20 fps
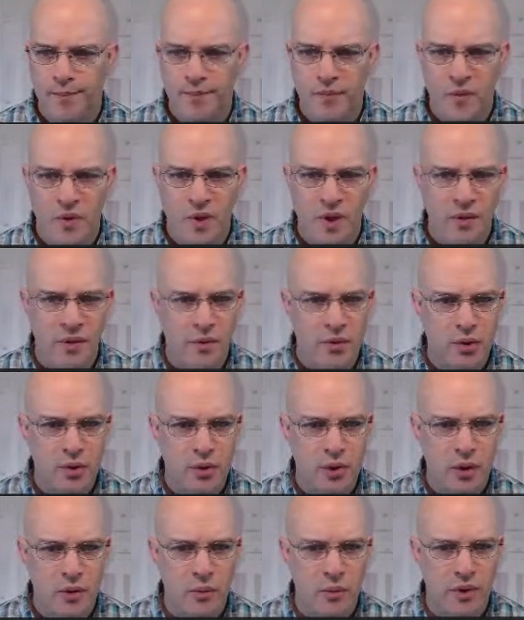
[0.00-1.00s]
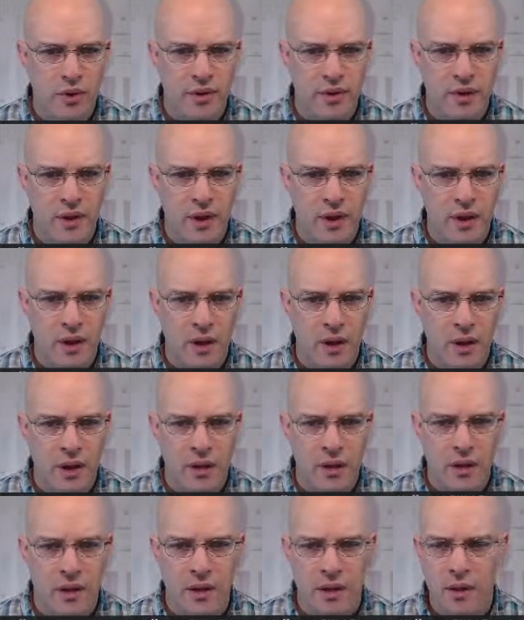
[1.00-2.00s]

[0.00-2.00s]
Another truck with a